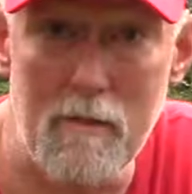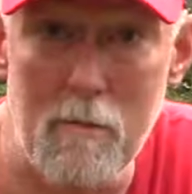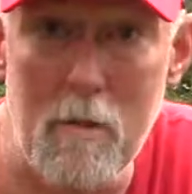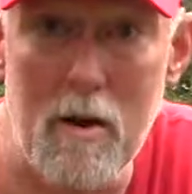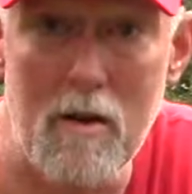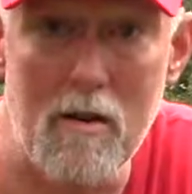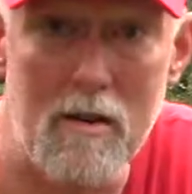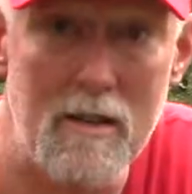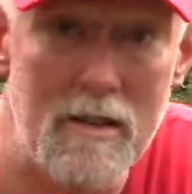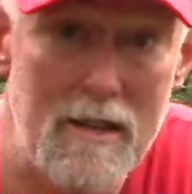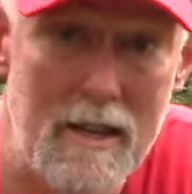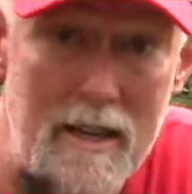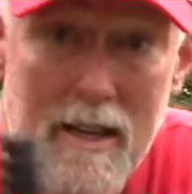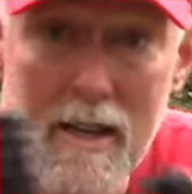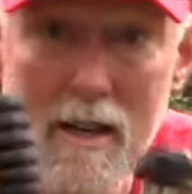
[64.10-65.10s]
a barn
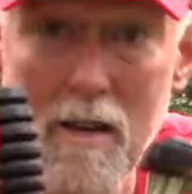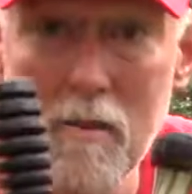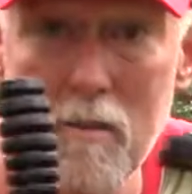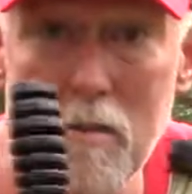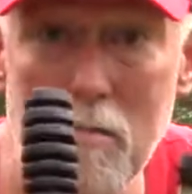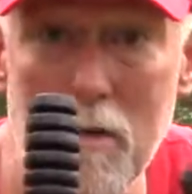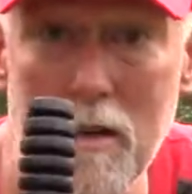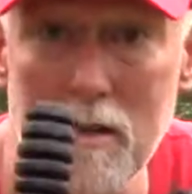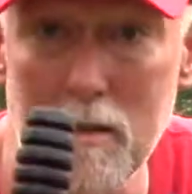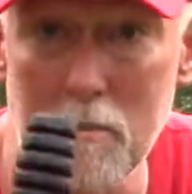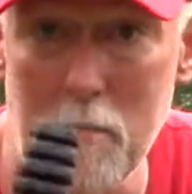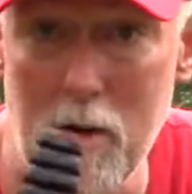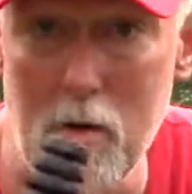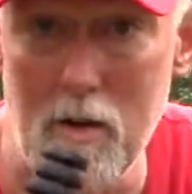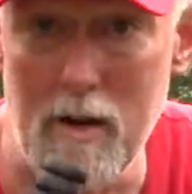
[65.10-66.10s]
with my little
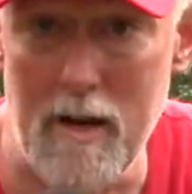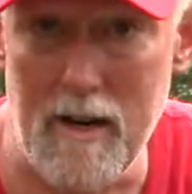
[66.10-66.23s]
bow and